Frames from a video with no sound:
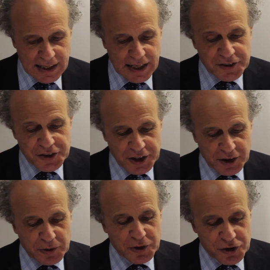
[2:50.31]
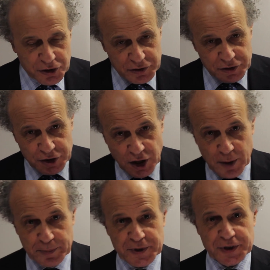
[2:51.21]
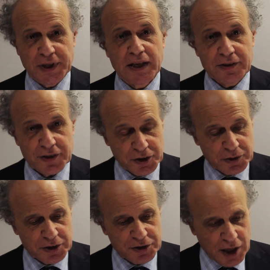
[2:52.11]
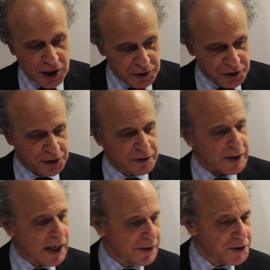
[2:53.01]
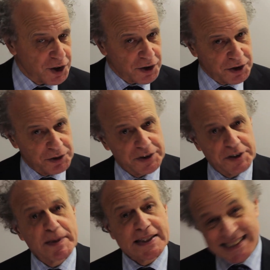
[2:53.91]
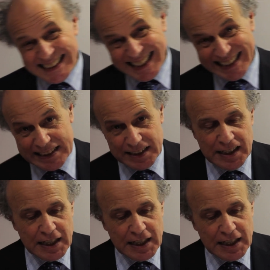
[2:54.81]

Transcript: And so the sort of crops that you can grow, the sort of livestock you can domesticate,